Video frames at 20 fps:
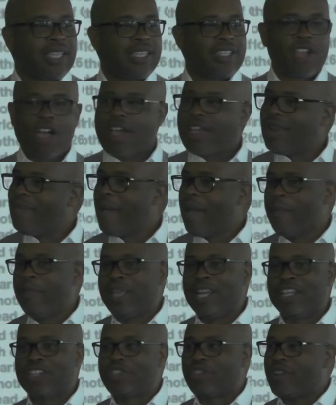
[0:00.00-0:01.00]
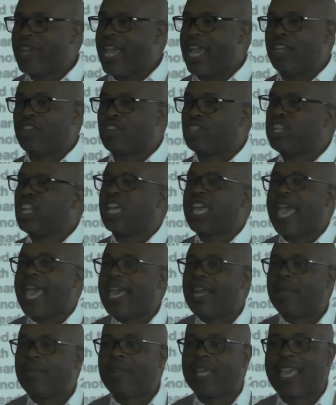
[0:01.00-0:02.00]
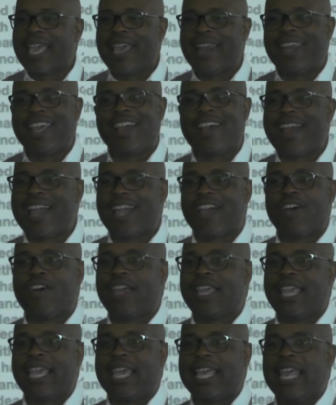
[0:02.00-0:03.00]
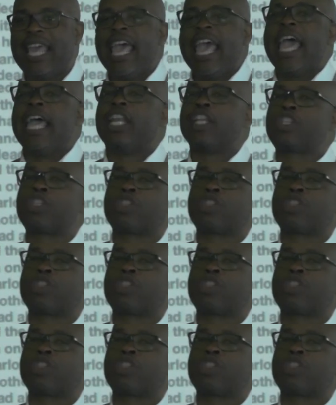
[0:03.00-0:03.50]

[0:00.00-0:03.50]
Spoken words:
Talking to my ministry angels. Look at him. There I go again. And it